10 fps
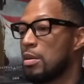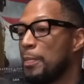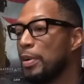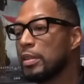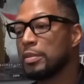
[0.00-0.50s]

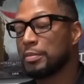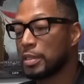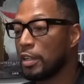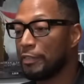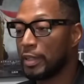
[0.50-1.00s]
put
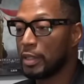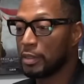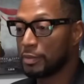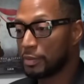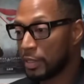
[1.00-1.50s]
themselves in.
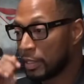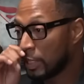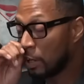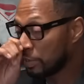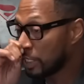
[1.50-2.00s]
This is
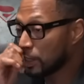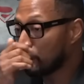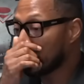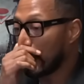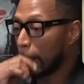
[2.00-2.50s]
how
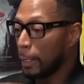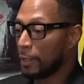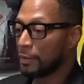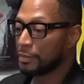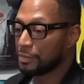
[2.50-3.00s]
desperate they are.
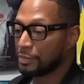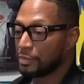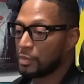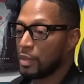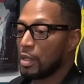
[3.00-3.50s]

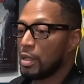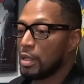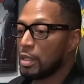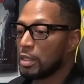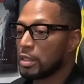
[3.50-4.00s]

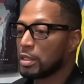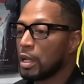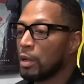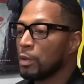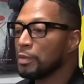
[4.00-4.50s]

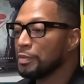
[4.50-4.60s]
So